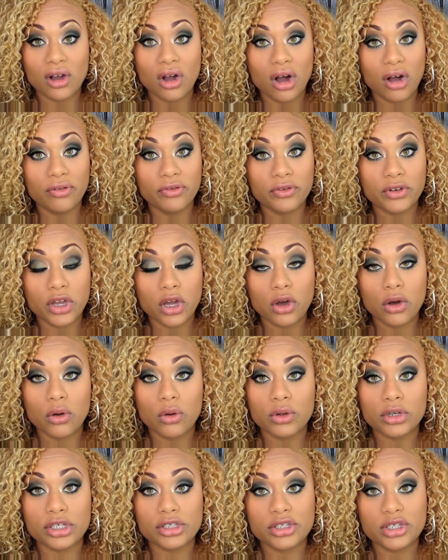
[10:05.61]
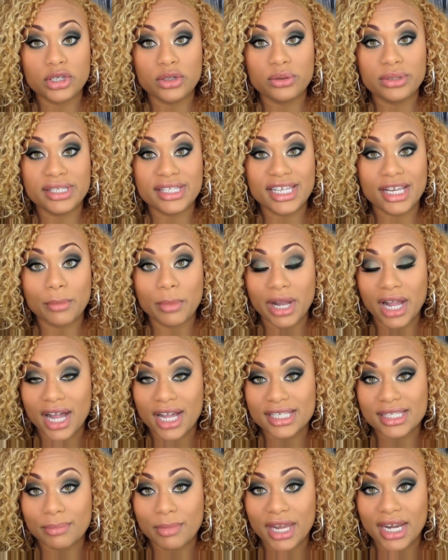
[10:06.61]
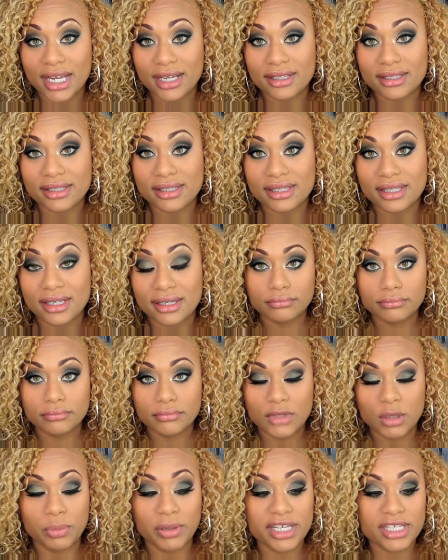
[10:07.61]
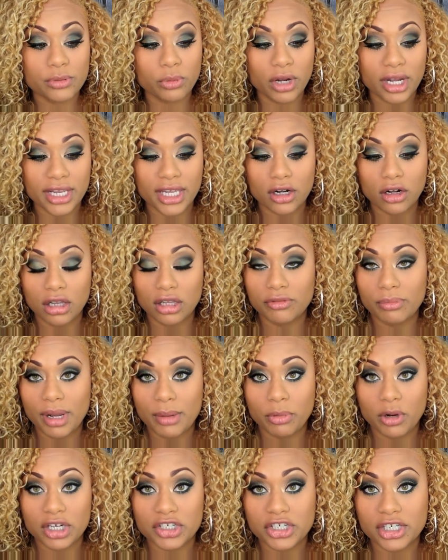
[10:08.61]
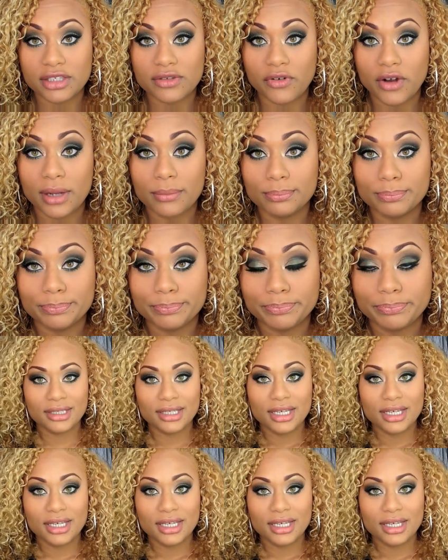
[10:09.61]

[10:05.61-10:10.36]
off code to Sigma Cosmetics, the place where I get all of my brushes from.